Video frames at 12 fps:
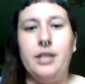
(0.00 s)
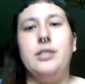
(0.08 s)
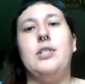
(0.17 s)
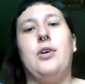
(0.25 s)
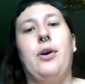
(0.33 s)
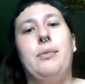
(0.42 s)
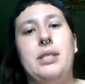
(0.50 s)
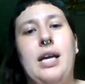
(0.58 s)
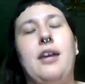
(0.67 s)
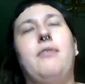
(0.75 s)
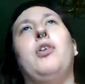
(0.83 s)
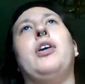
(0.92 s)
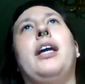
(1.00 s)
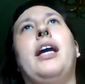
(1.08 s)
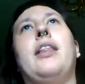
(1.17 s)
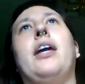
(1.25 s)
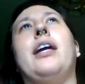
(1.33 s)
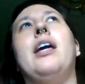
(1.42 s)
And so I was kind of looking
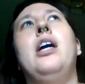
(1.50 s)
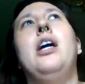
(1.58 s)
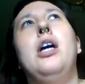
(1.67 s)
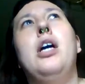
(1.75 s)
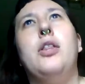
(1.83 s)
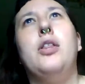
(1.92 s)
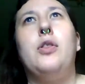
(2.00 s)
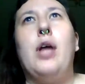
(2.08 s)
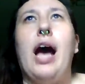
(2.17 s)
at like the,